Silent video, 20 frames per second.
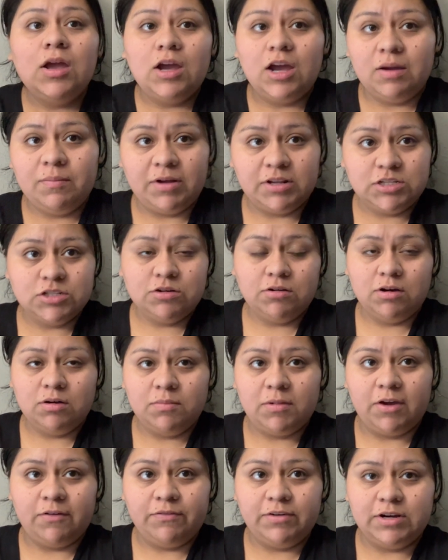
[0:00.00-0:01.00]
about to go on
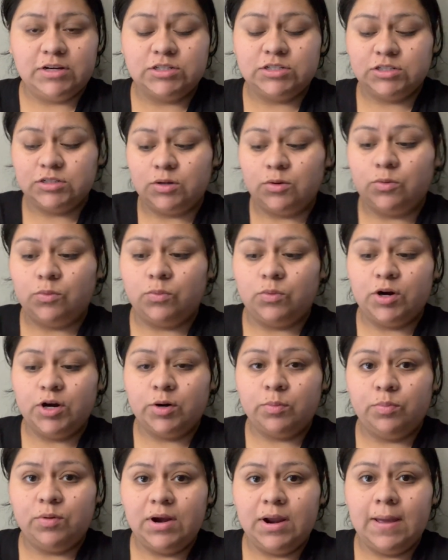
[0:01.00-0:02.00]
my first
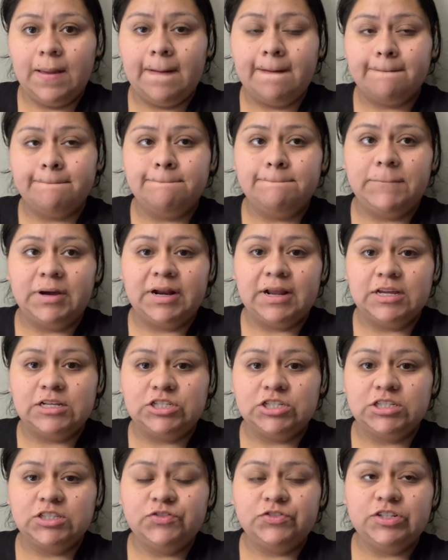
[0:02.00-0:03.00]
work break, but I
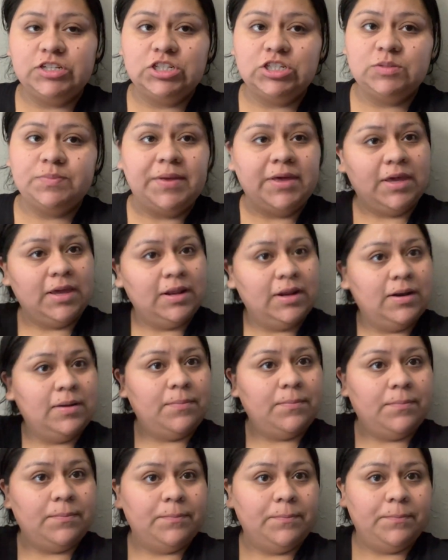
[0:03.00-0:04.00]
just finished making
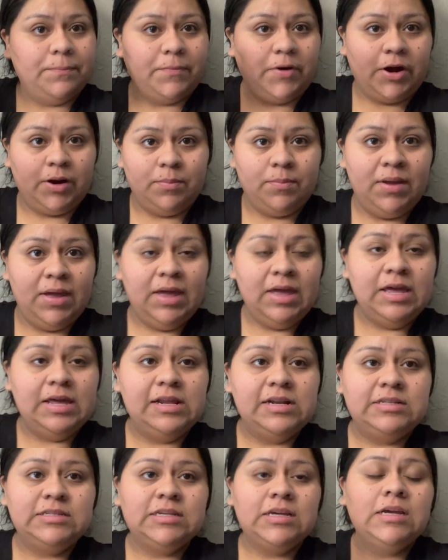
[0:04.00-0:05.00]
our
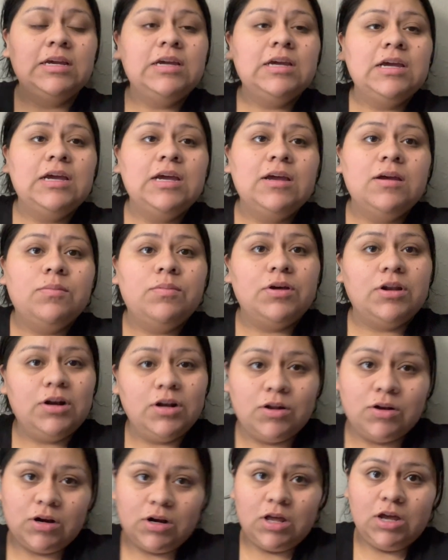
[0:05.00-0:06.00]
beds, put a
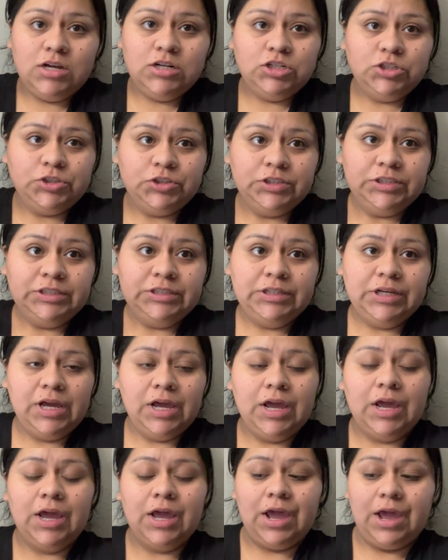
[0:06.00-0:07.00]
little laundry,
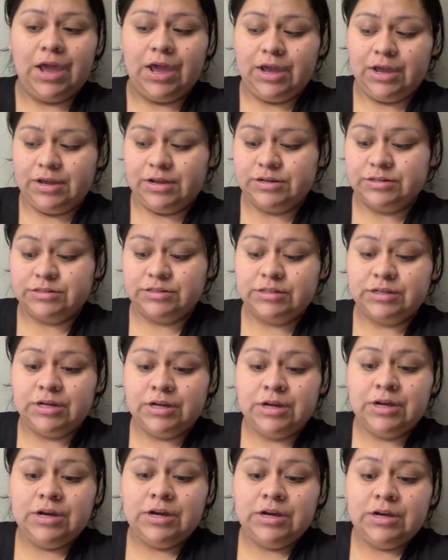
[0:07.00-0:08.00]
and
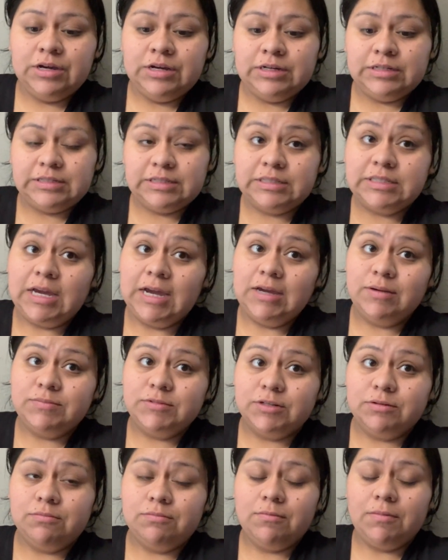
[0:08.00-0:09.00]
since I am
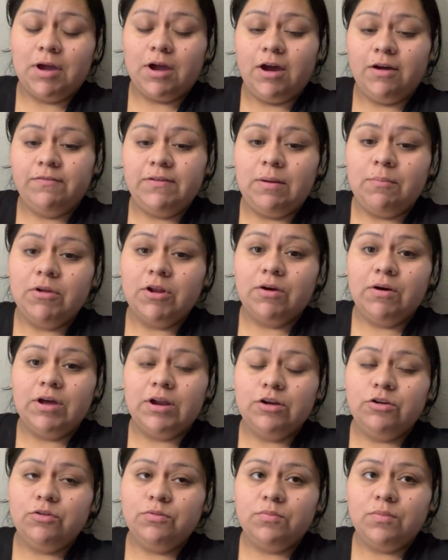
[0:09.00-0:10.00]
done with my coffee, I'm gonna go ahead
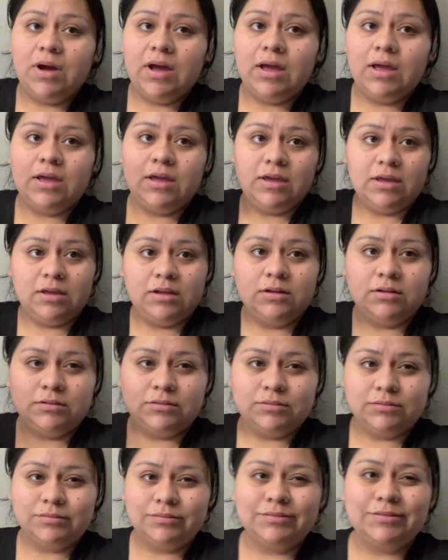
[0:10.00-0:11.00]
and do my,
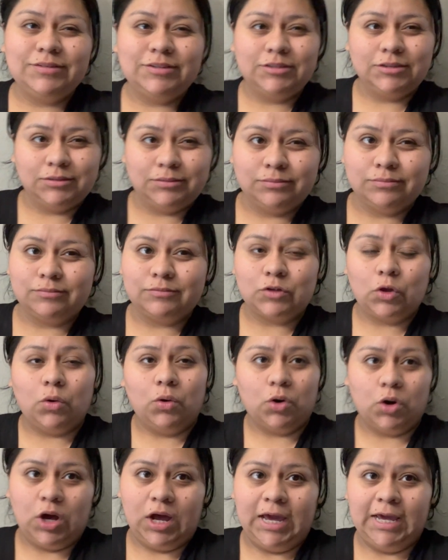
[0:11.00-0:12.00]
you know,
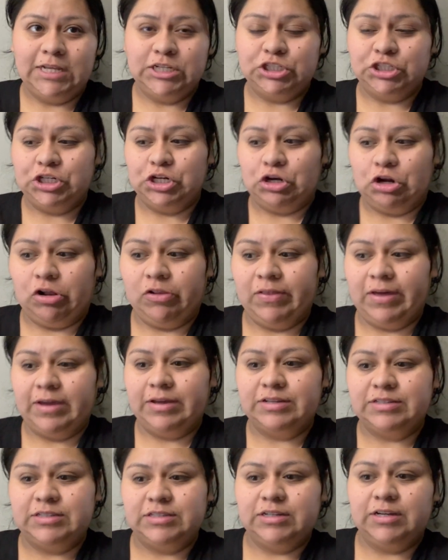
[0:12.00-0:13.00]
oral hygiene and all that
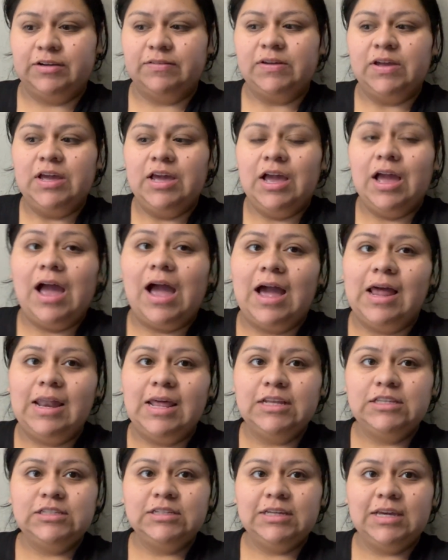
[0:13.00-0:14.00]
good stuff. I
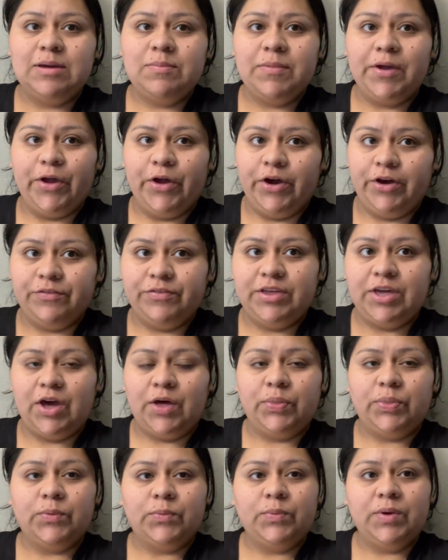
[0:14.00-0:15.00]
like to get my coffee out
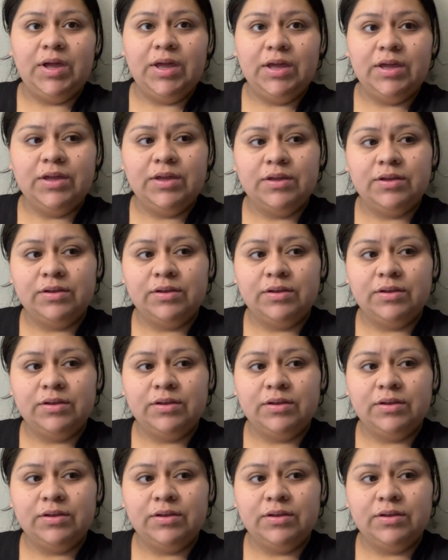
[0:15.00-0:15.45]
the way,